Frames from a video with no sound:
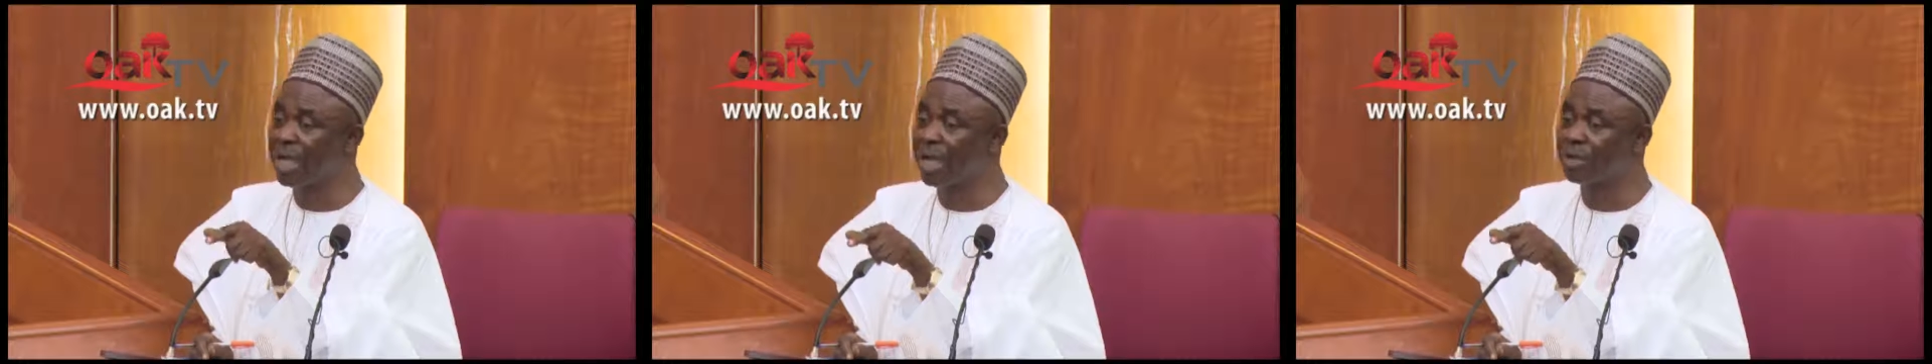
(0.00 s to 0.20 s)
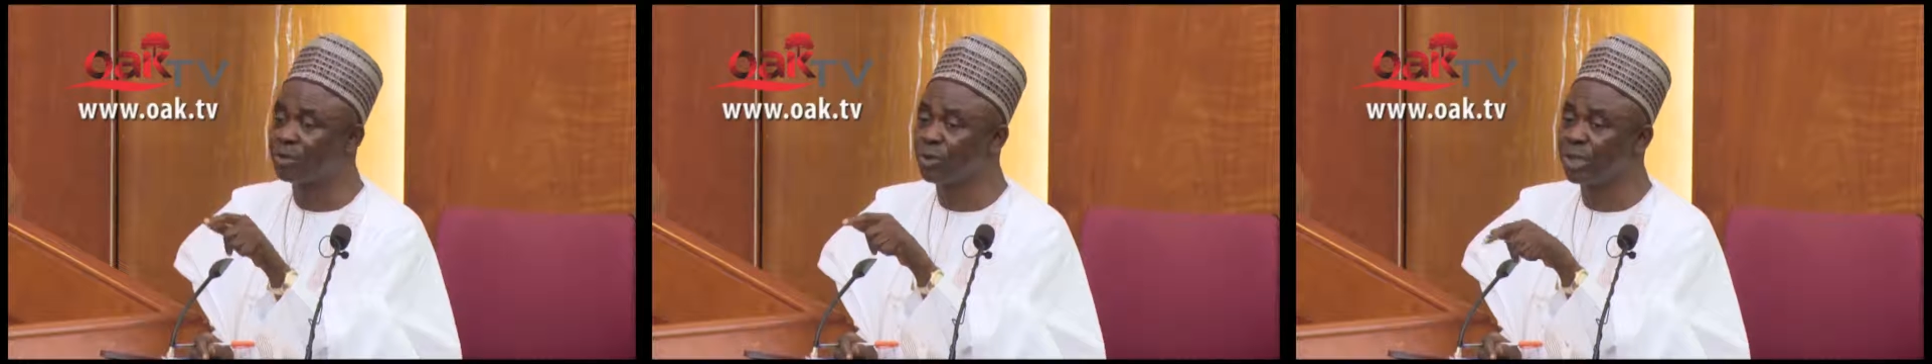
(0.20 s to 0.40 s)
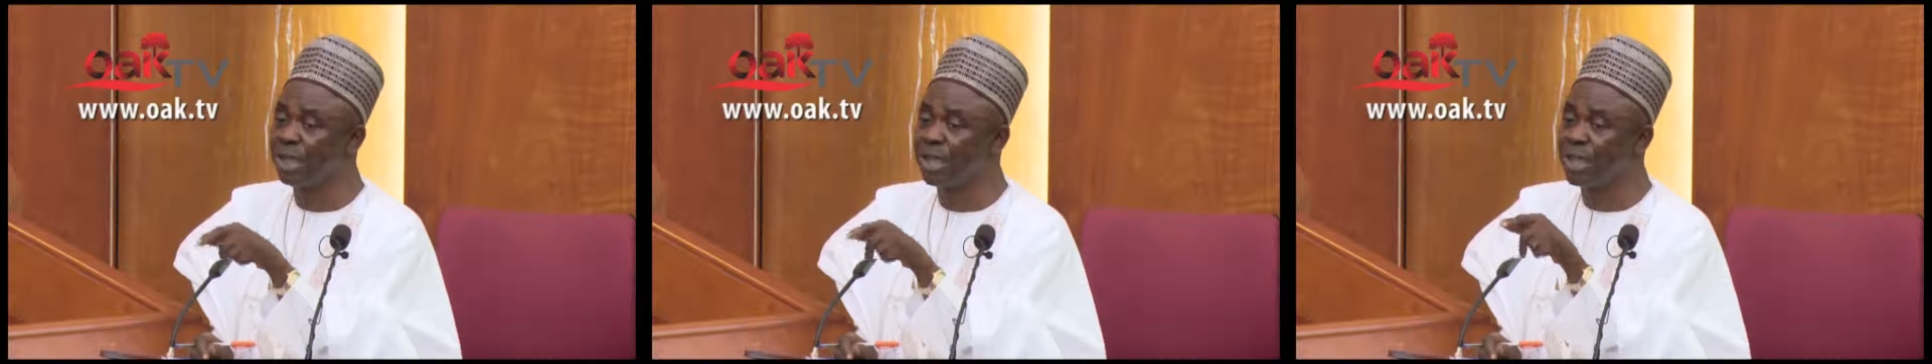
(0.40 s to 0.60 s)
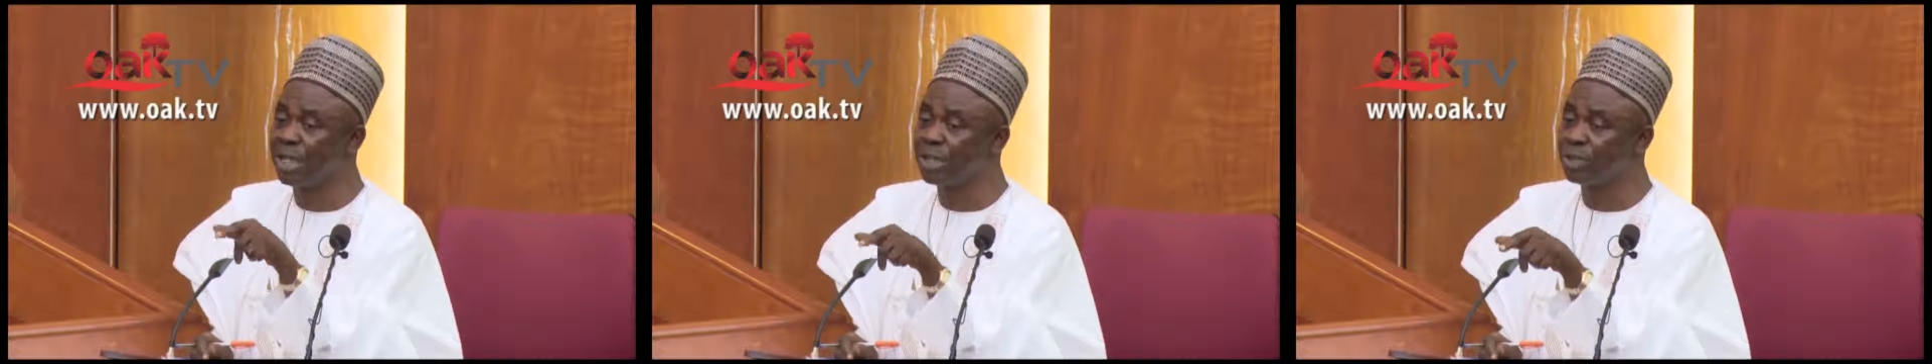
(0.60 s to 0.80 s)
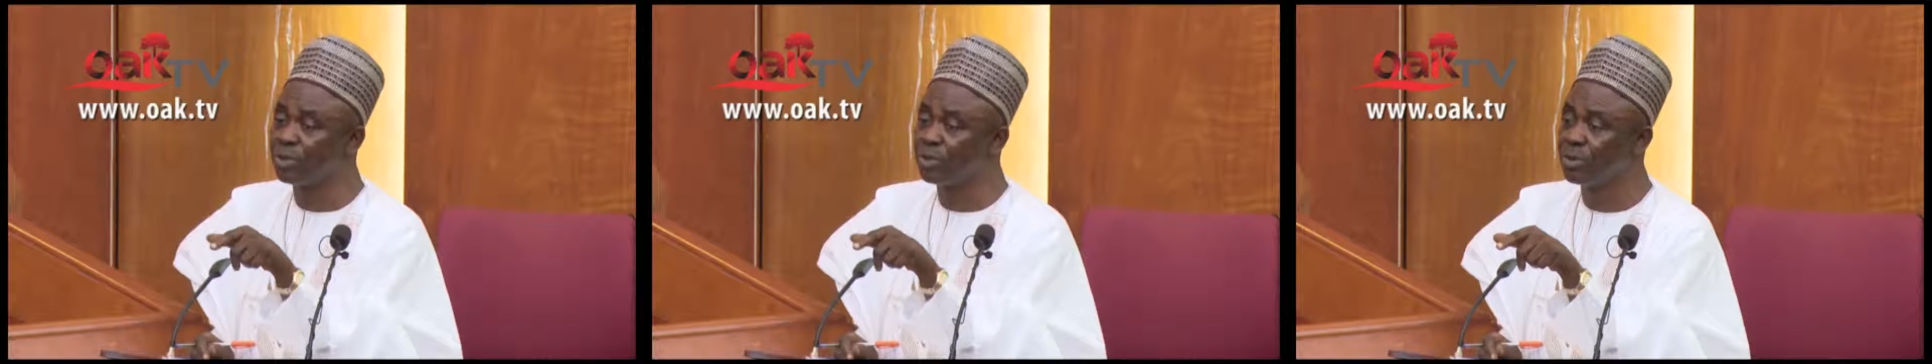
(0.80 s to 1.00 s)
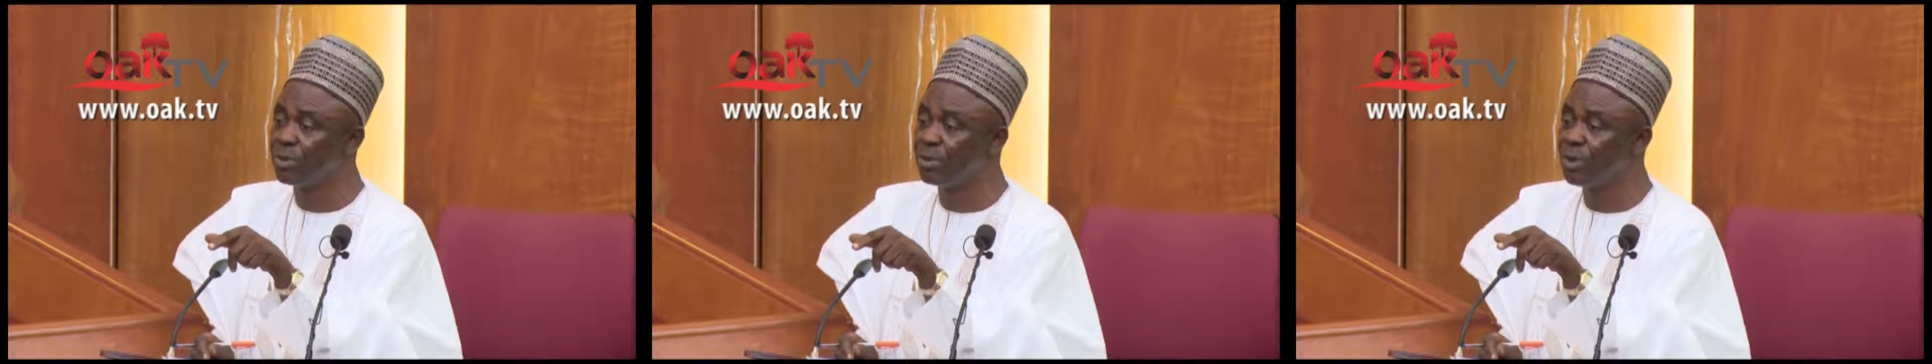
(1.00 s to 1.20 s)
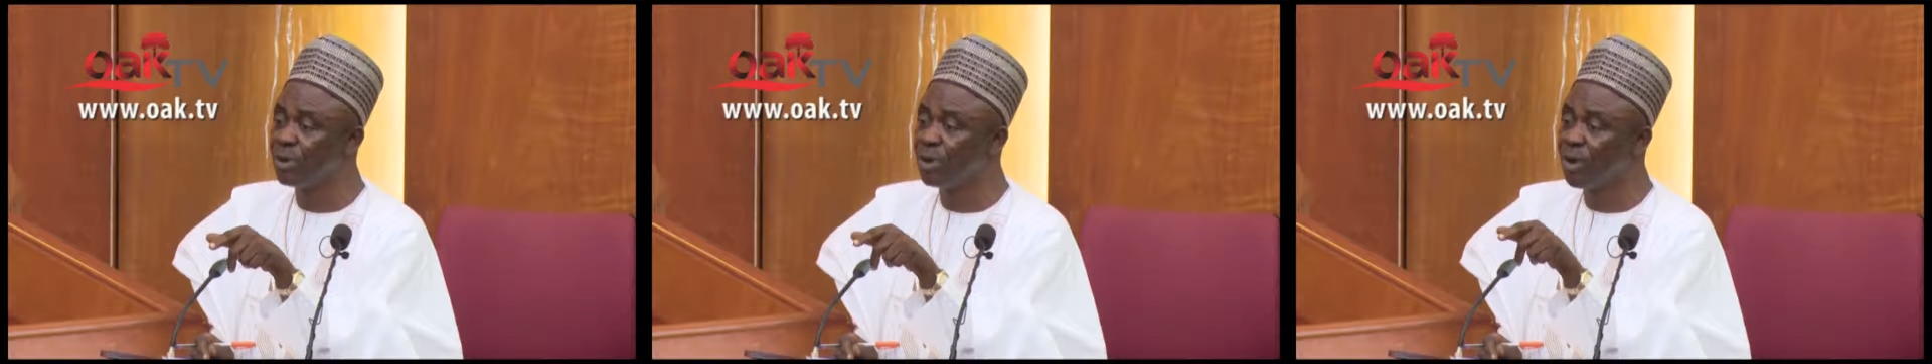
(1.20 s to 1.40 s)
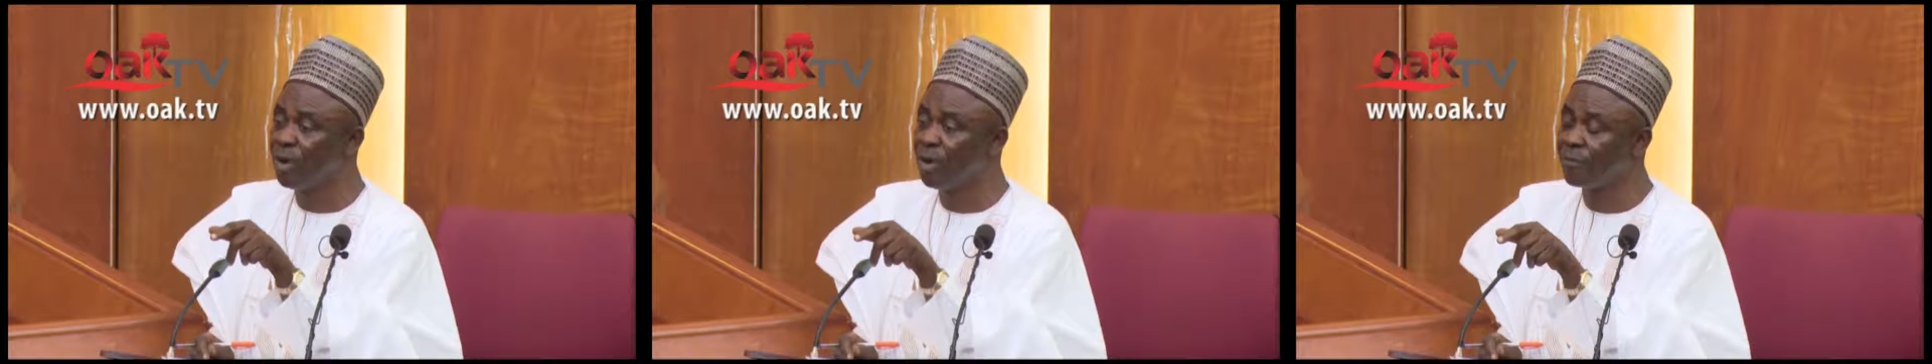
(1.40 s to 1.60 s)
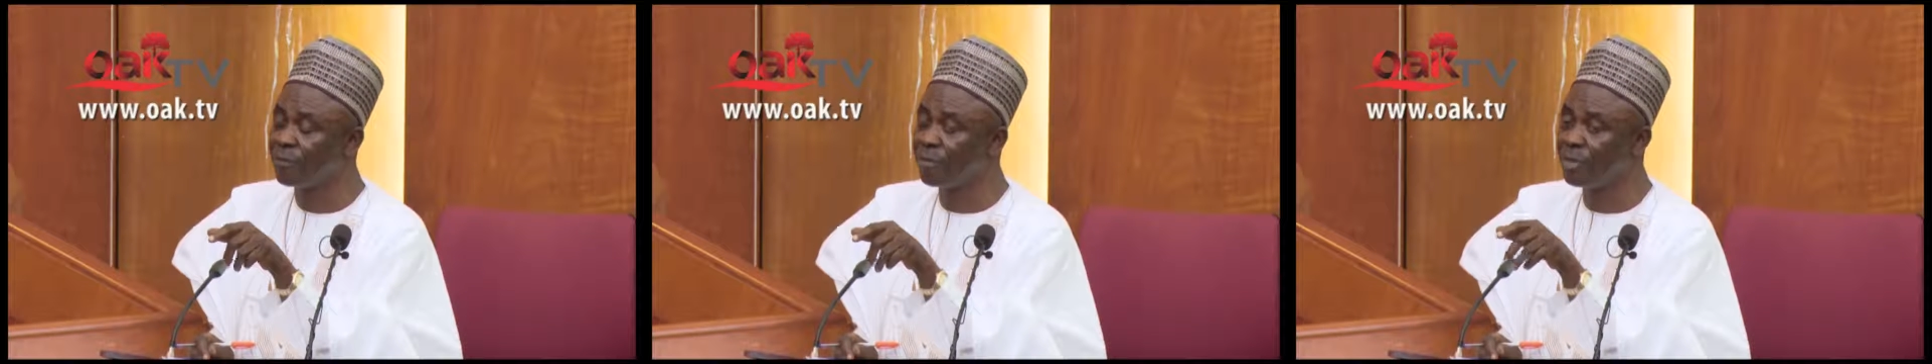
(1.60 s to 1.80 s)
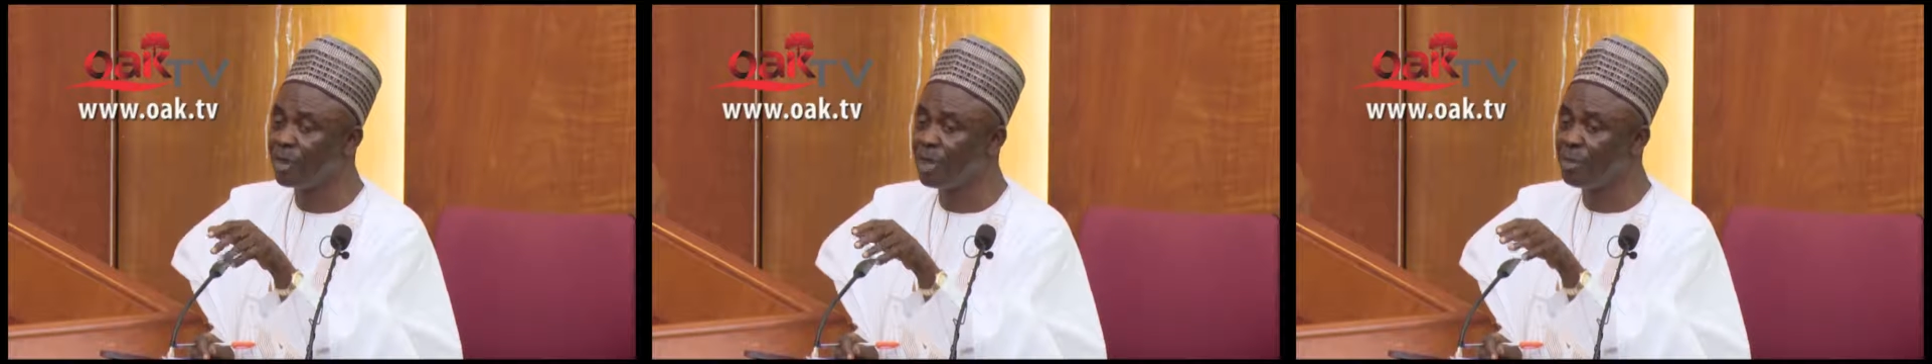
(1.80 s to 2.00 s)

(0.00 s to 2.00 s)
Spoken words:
down to the issue of